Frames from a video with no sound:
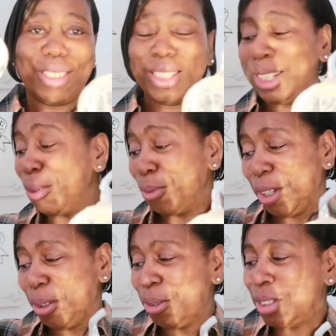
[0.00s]
Love
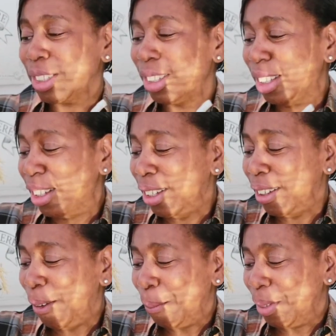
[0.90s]
those.
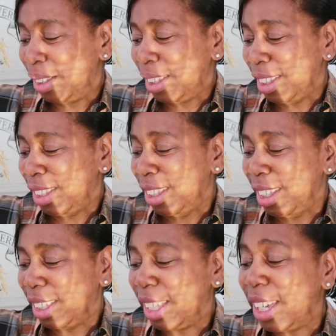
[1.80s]

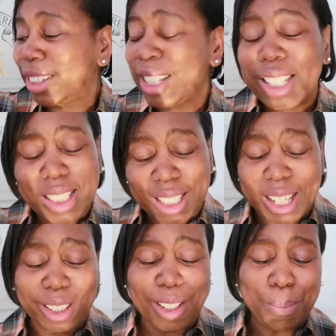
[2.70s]
Okay, and these
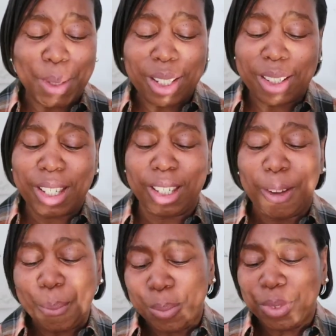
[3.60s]
again can be like,
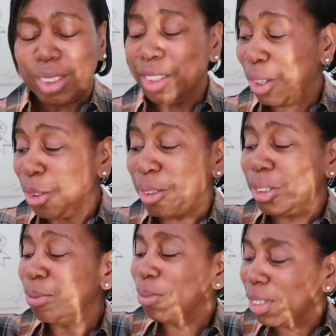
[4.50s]
you know,
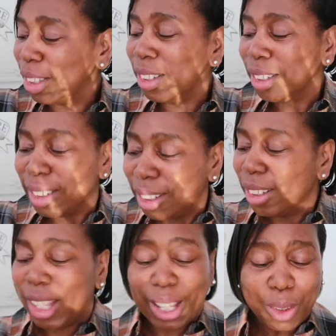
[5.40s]
your
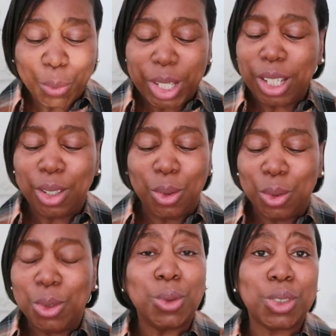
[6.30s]
Halloween
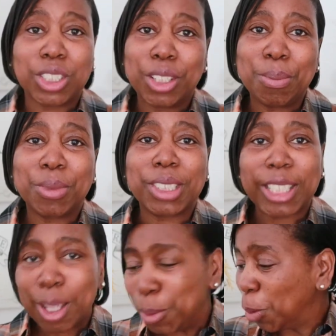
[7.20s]
or autumn
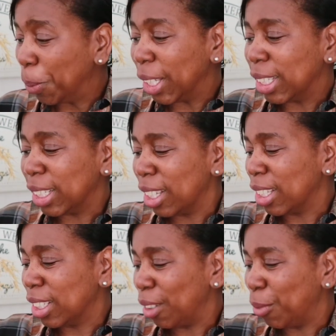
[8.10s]
staple
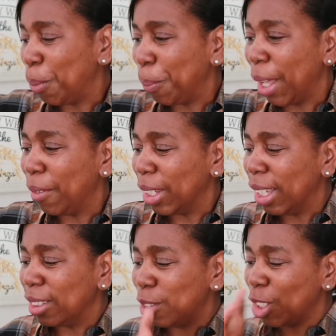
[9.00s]
pieces from
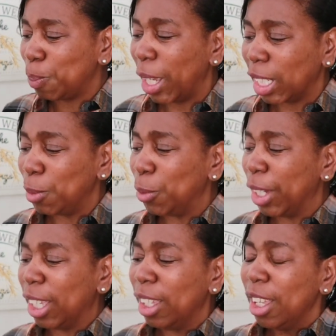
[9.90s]
Poundland. Just pack them
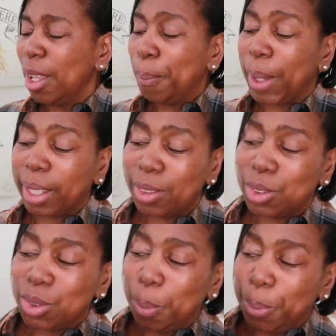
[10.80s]
away back
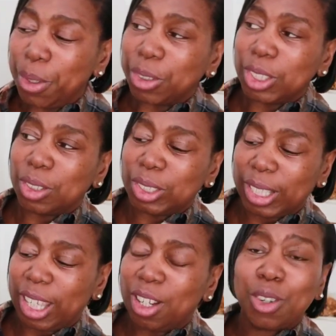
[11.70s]
into the box because
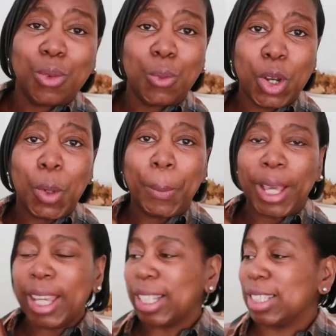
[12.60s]
they are well
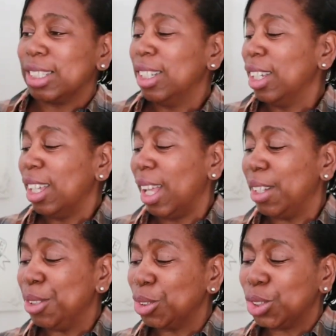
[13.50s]
packed.
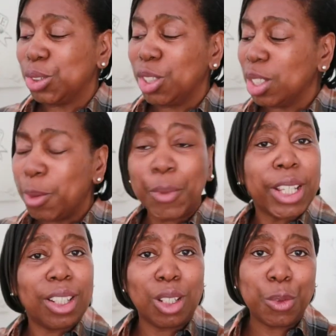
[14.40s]
And then just store them
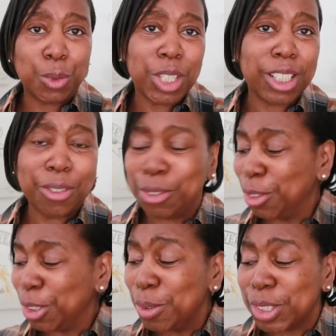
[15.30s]
away in the loft when you're
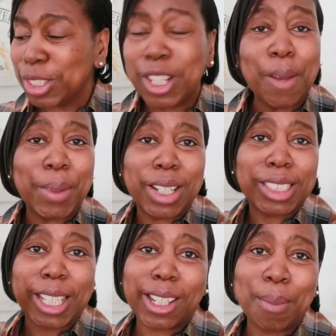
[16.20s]
not using them, and
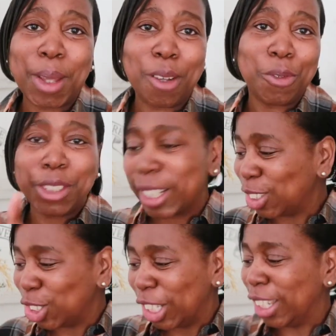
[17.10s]
then take them out for next